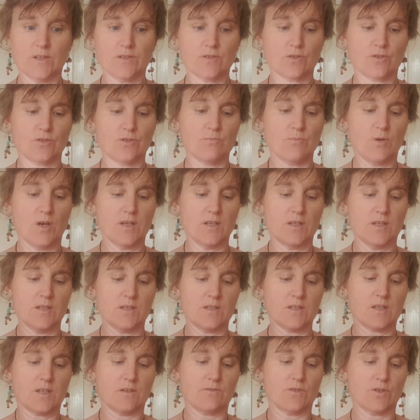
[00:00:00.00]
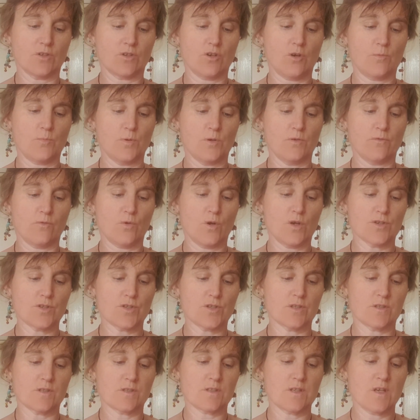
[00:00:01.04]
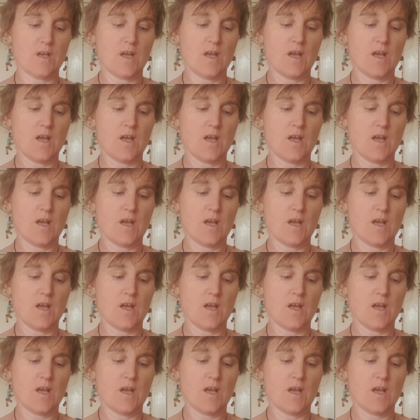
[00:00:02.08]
So you might need to give it a couple of washes